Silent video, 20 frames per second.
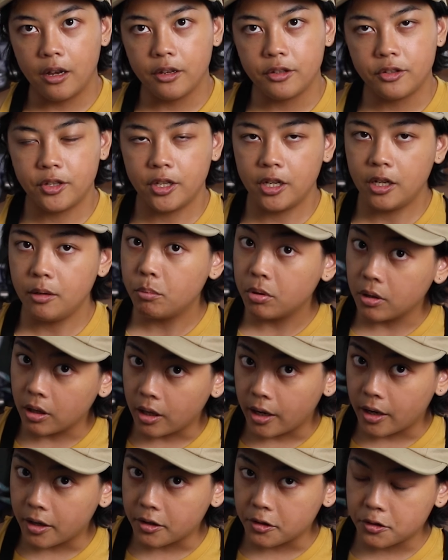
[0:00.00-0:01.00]
City
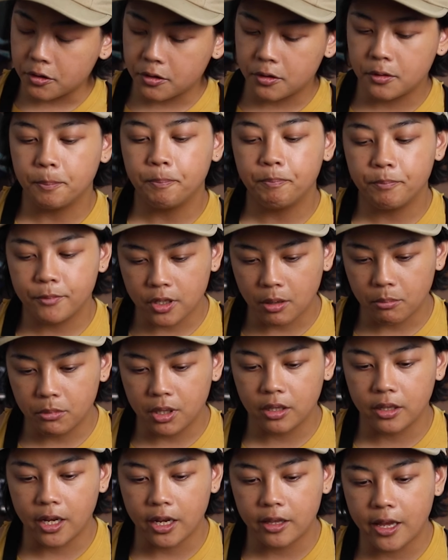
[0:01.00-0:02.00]
Plus,
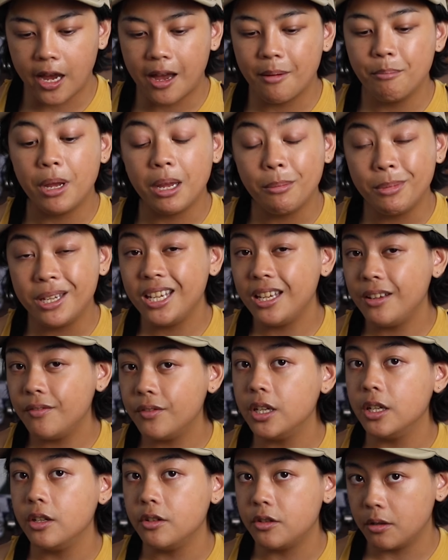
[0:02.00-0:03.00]
something like that. Maybe
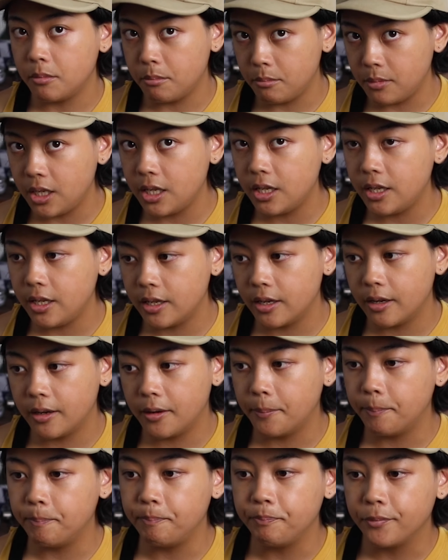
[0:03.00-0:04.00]
even into
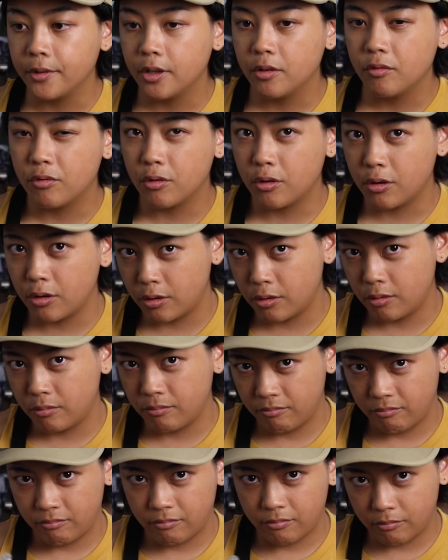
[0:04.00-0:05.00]
medium for
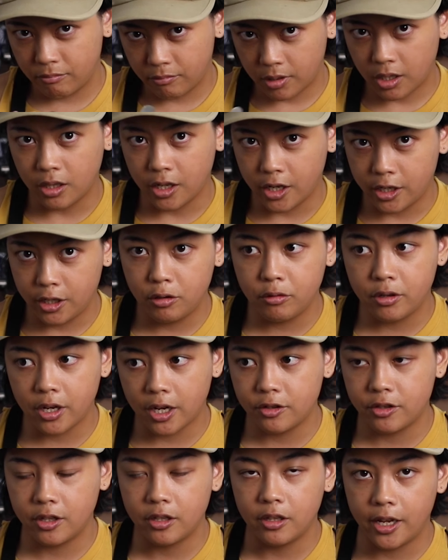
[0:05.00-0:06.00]
a lot of you
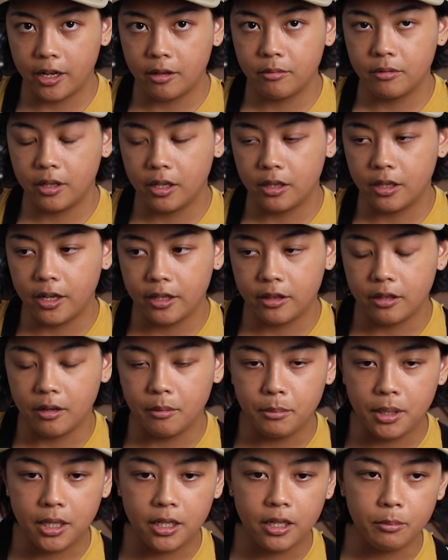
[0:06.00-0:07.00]
guys that like the
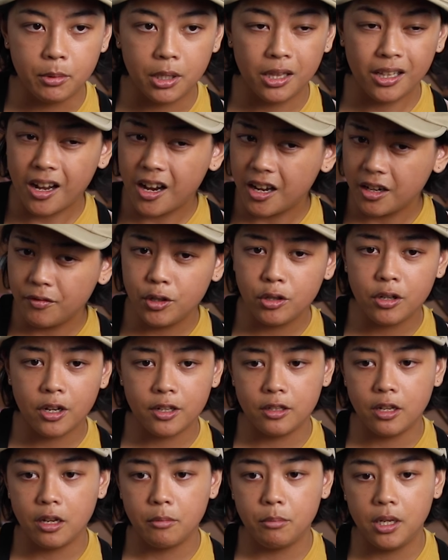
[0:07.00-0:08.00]
medium. A lot of you
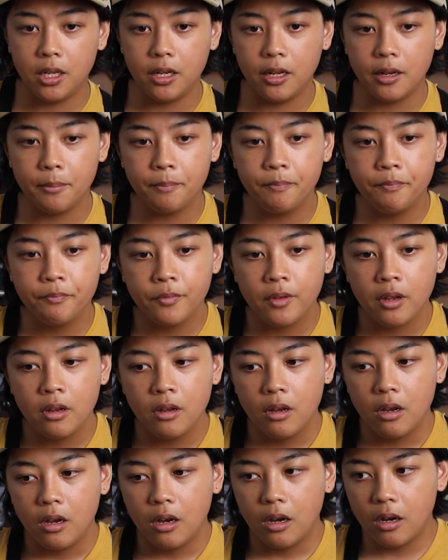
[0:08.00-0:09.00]
guys like medium.
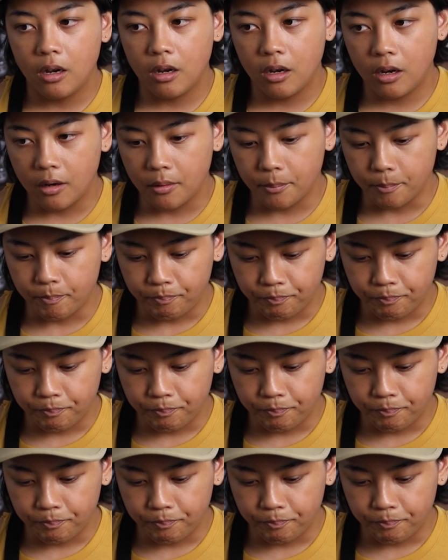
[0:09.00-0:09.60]
I